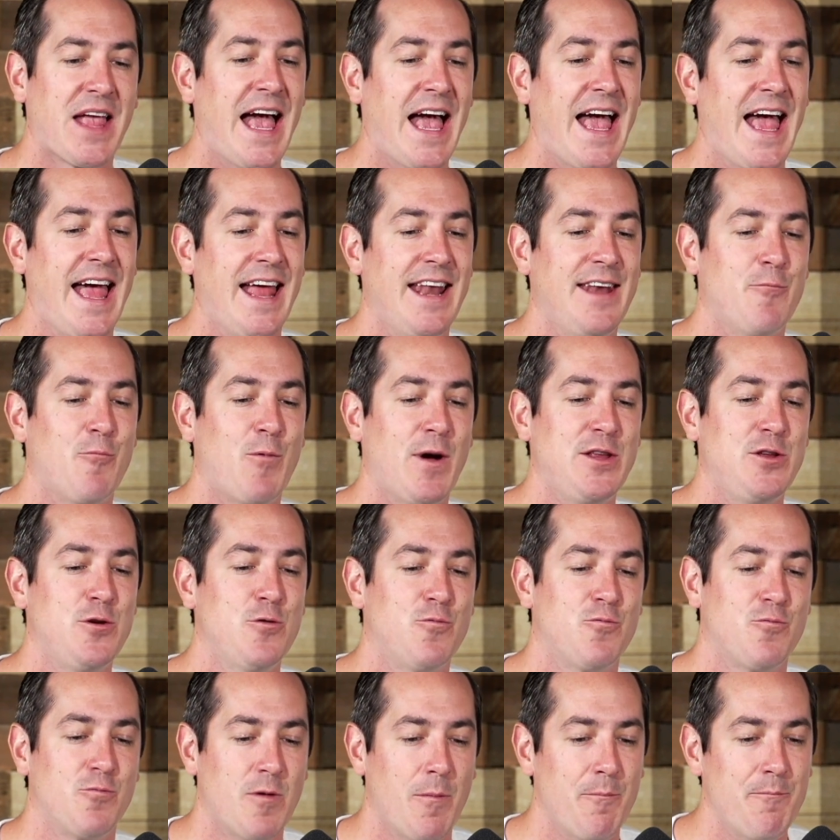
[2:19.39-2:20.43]
And when
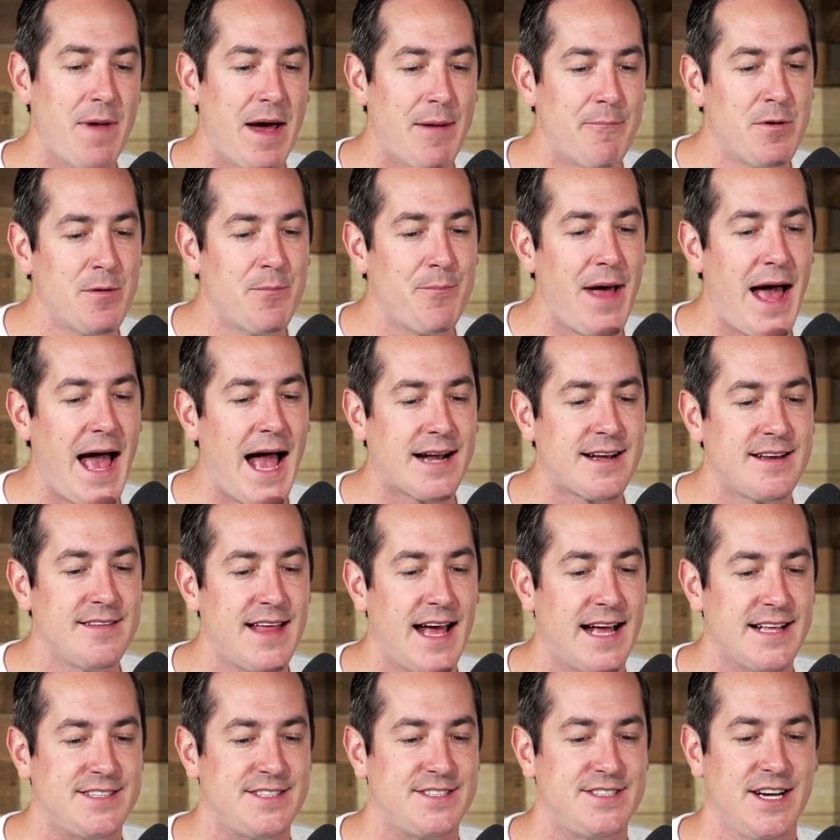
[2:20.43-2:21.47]
you remember back to
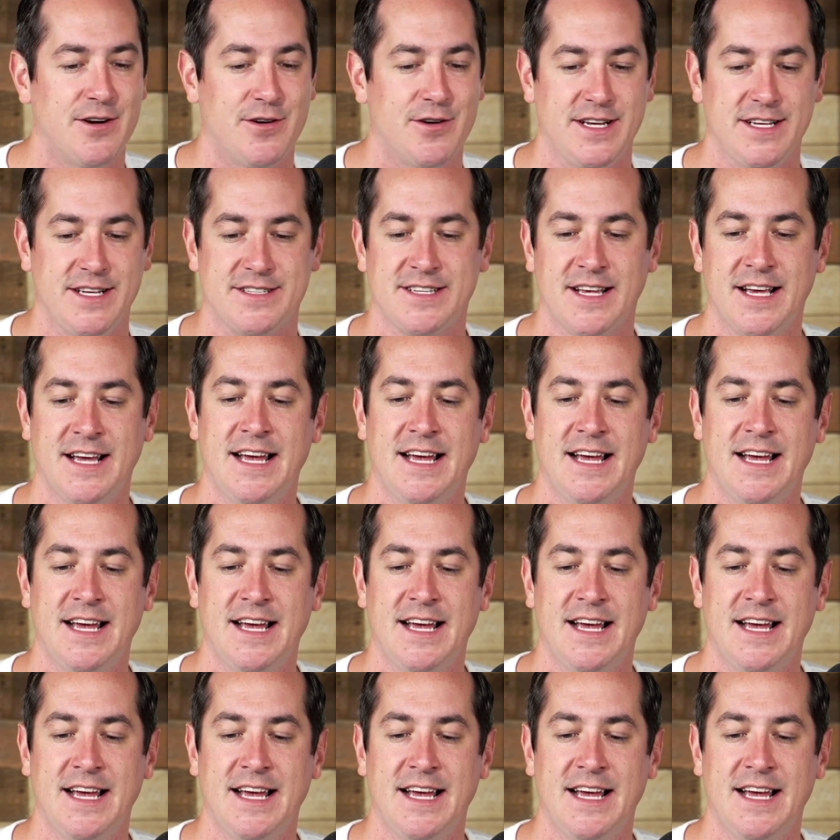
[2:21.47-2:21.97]
that series,